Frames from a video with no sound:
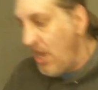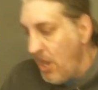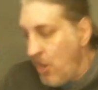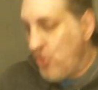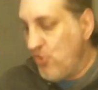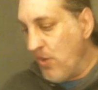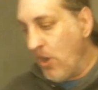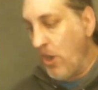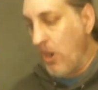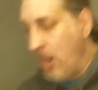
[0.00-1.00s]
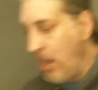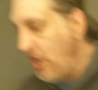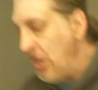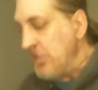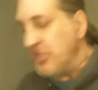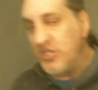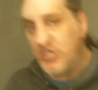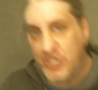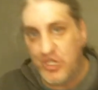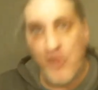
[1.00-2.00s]
who were
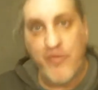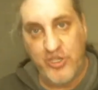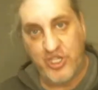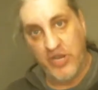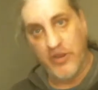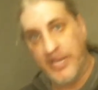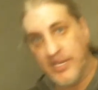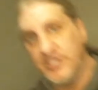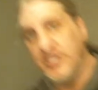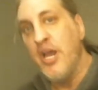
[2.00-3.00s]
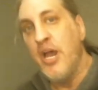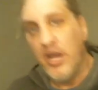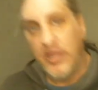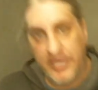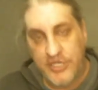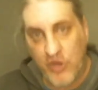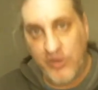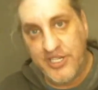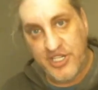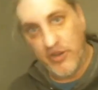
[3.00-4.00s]
super serious, like
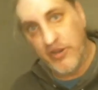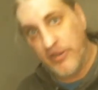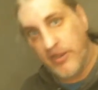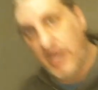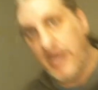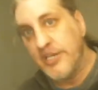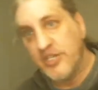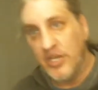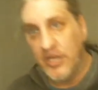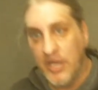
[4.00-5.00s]
totally serial, you guys,